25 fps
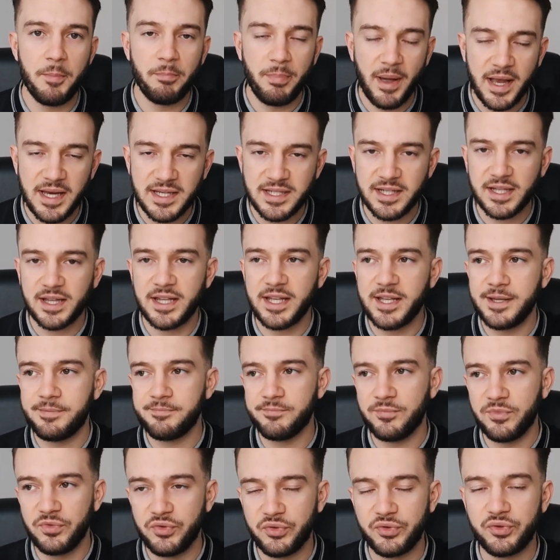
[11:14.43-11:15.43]

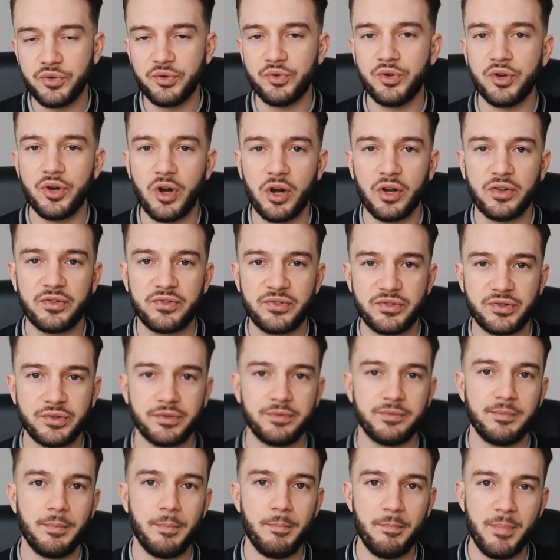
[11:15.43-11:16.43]
Basically, do not
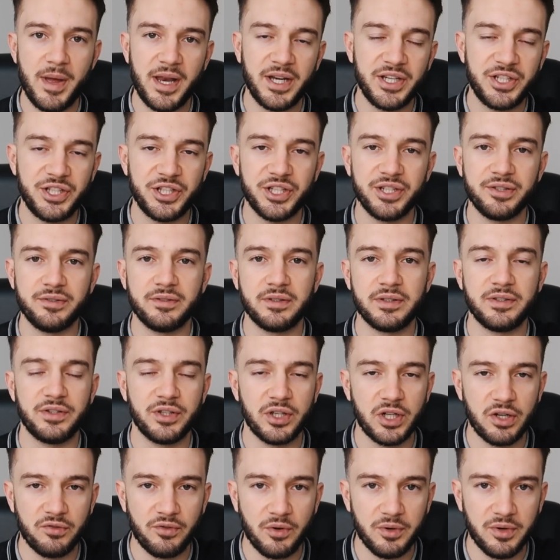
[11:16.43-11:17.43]
mention
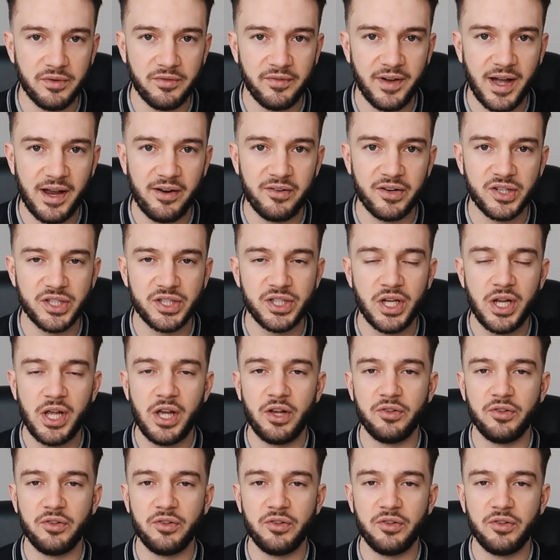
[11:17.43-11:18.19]
the coronavirus.